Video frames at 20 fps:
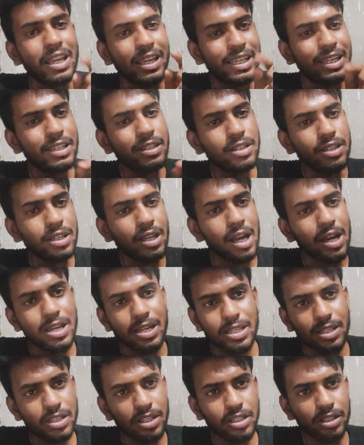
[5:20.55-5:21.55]
Eating,
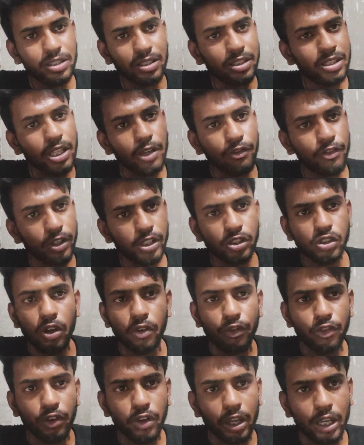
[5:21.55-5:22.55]
ing is the suffix
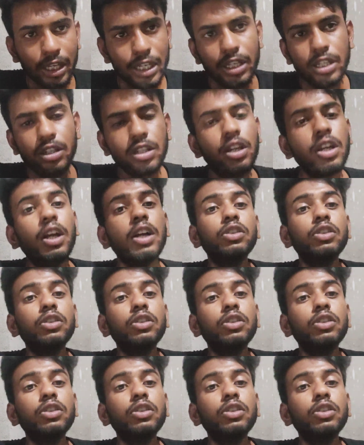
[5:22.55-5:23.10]
of eat.